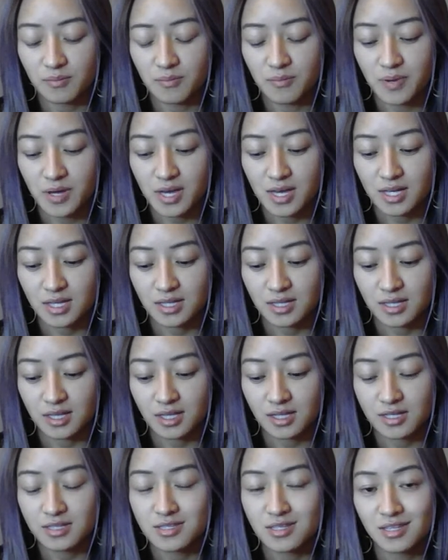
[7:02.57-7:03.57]
but
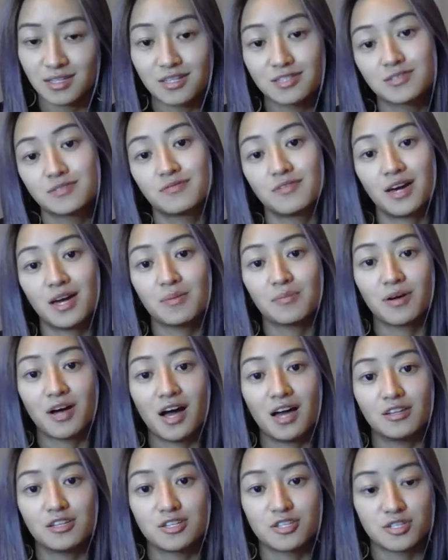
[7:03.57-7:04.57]
in a in a divine
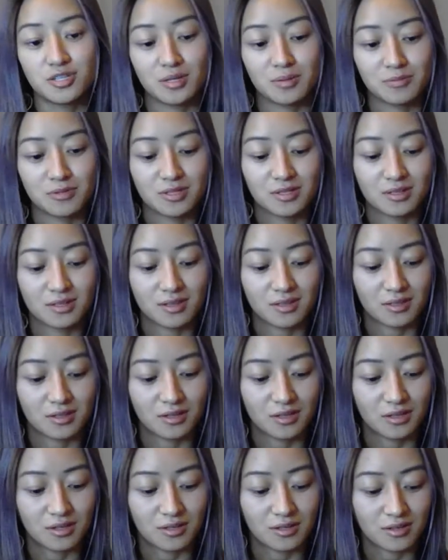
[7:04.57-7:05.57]
partnership,
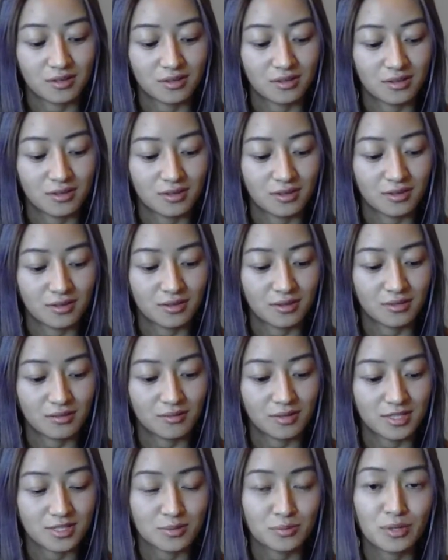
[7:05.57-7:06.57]
you know, the
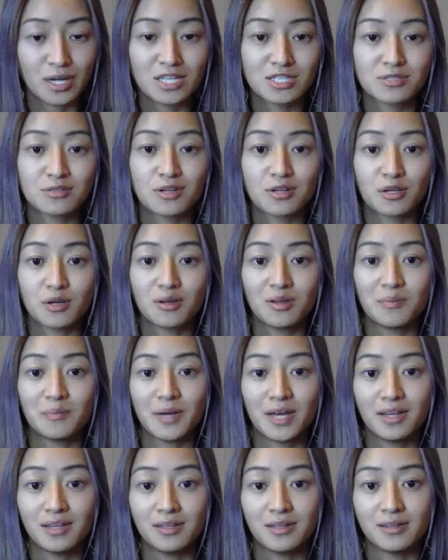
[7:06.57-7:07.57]
reason why it's not
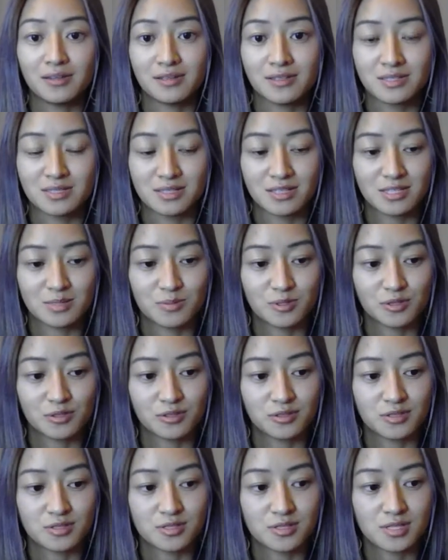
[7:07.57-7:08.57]
codependent is is
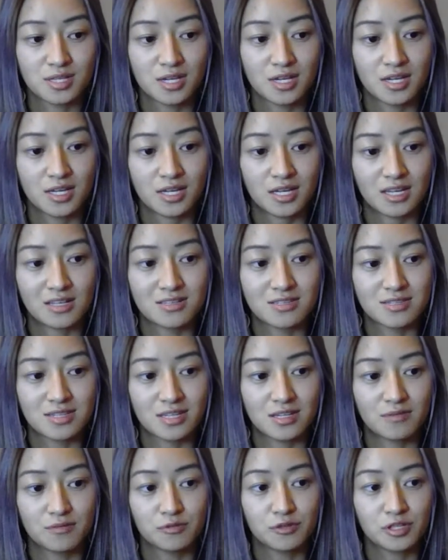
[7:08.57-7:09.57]
because
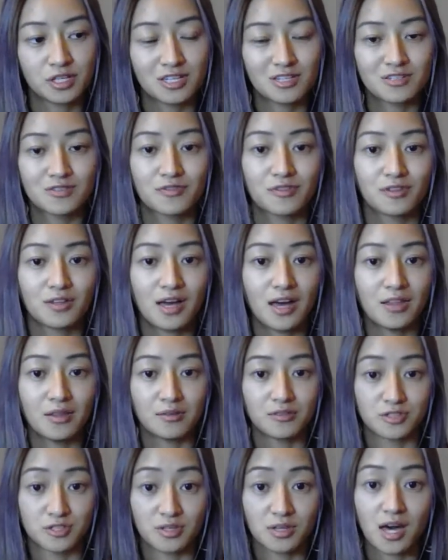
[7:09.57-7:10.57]
instead of looking for the
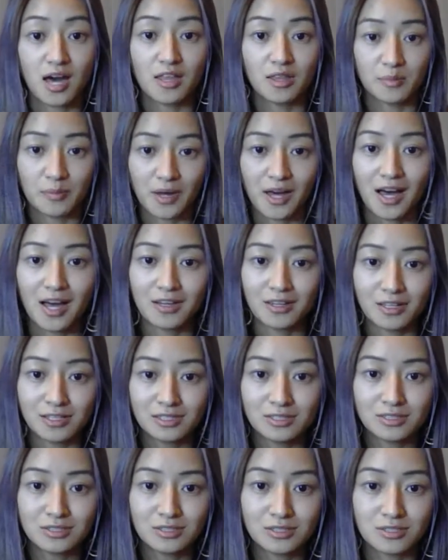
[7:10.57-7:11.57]
other to the other
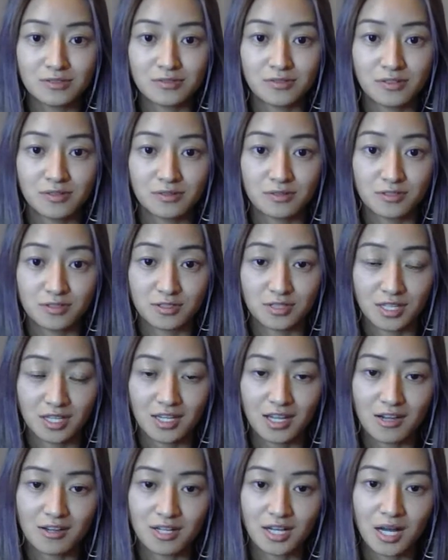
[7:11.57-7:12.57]
partner to to get
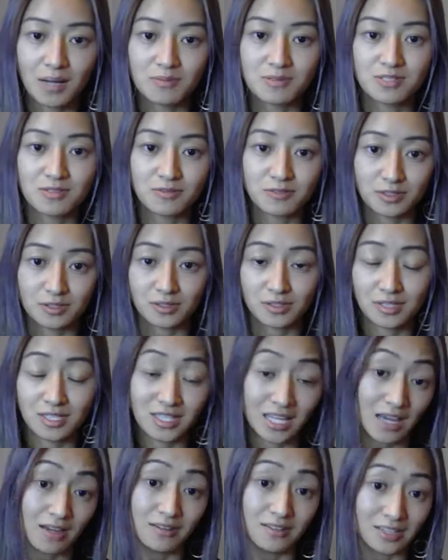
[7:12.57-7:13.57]
our cups filled
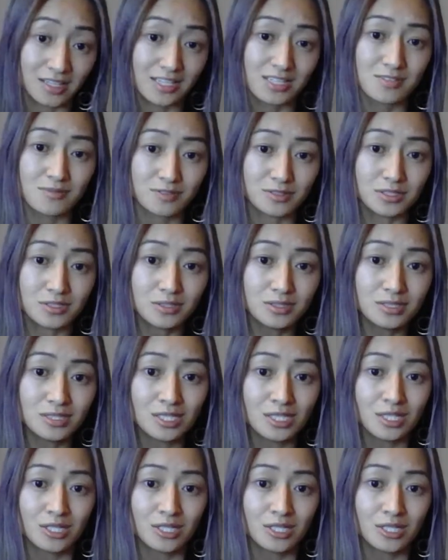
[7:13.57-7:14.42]
and our needs filled,